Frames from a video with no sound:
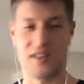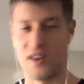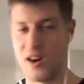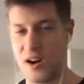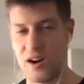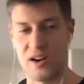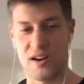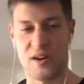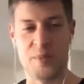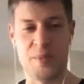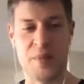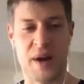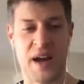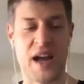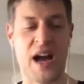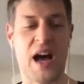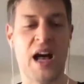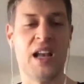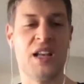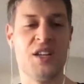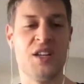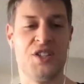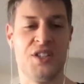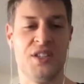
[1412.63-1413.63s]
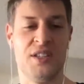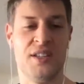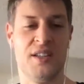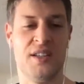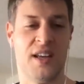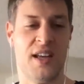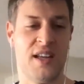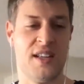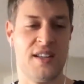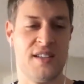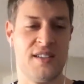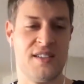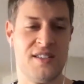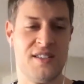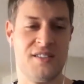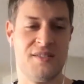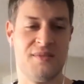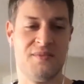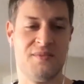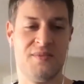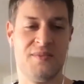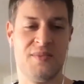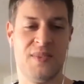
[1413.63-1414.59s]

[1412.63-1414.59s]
our biology and